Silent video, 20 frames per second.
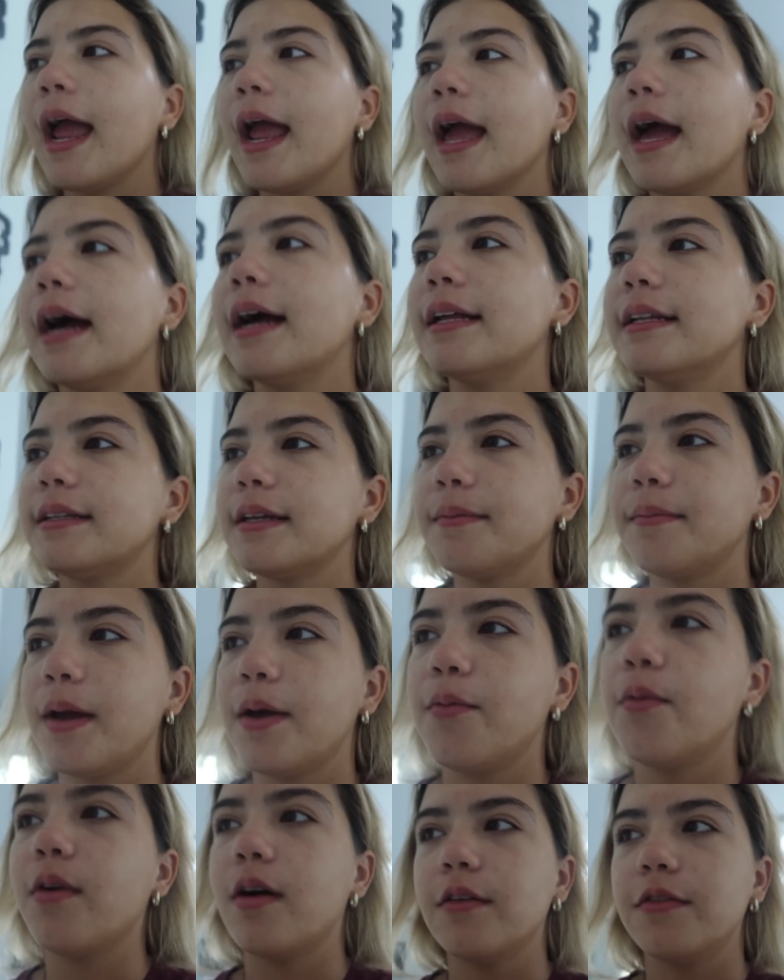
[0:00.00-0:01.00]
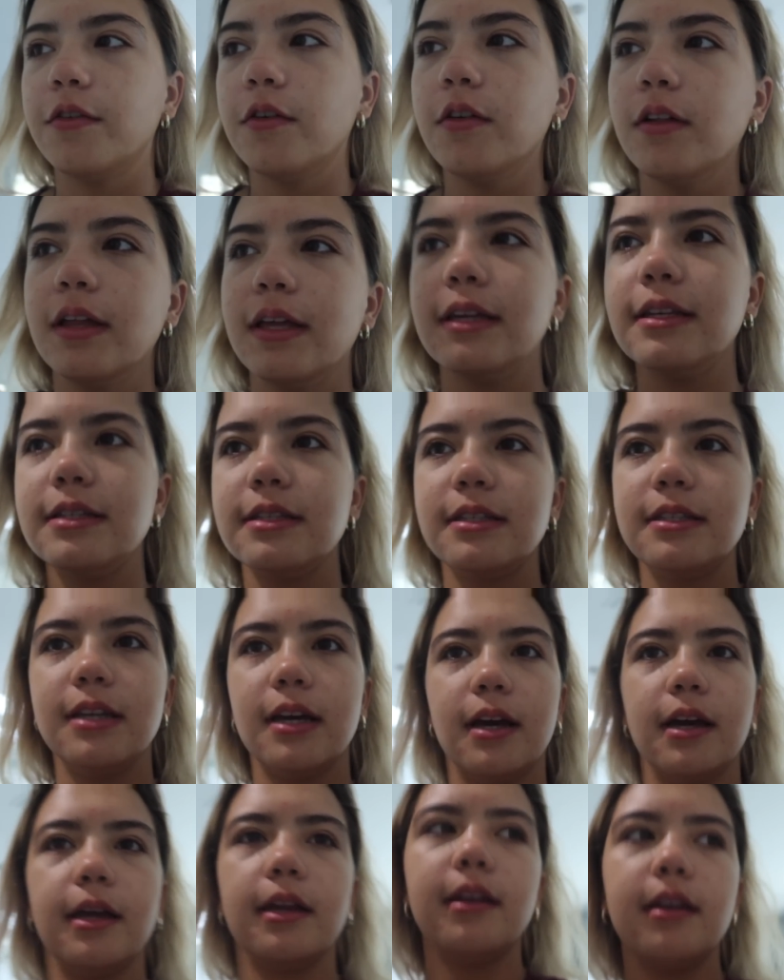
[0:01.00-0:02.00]
and my waffle is
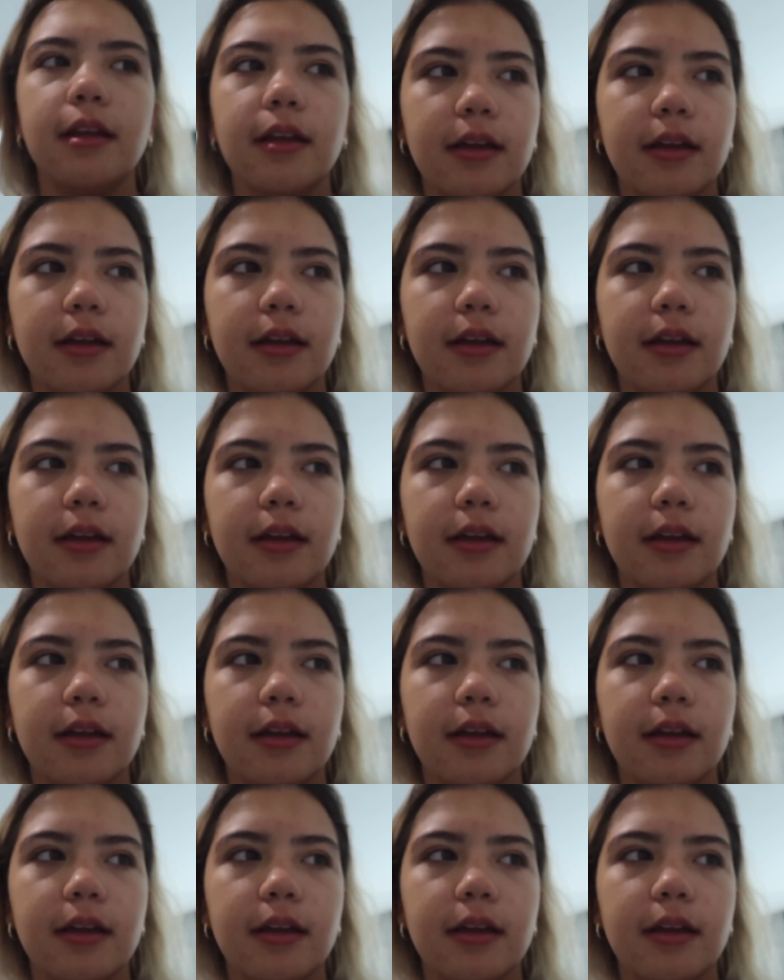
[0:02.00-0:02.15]
done.